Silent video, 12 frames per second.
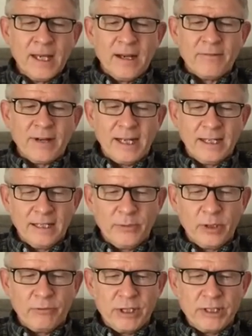Finally,
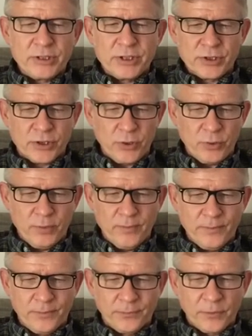we reached the school.
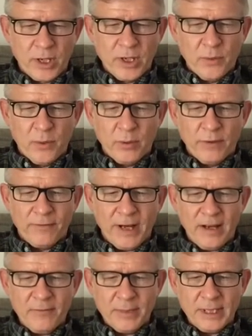We were
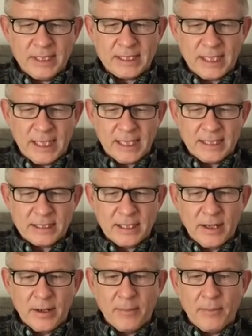5 minutes late.
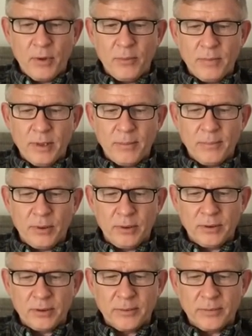Mum
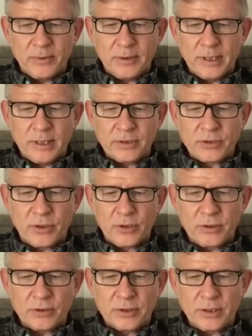pulled up in a
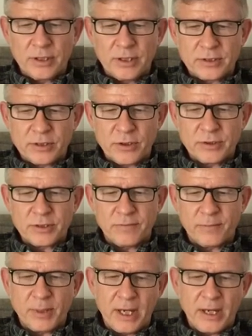sort
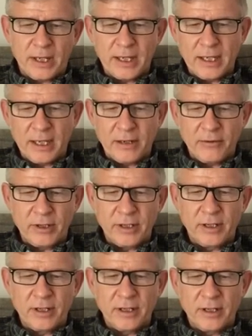of parking area
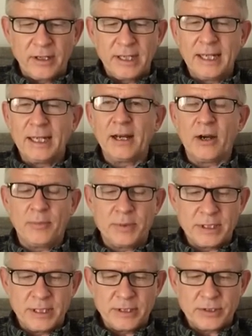nearly
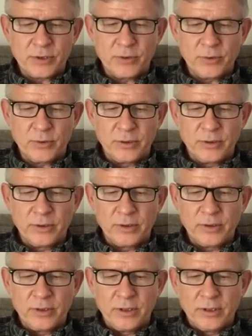opposite the school.
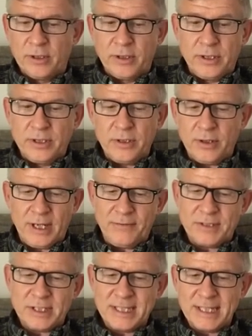You don't have
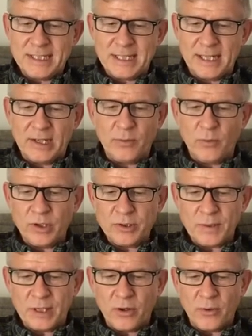to sit here and watch
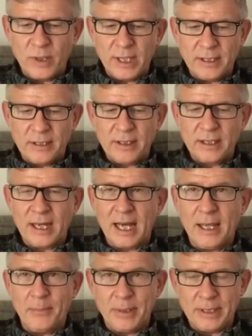me go in, I
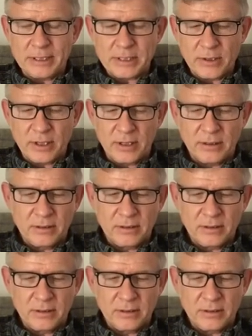appealed to her.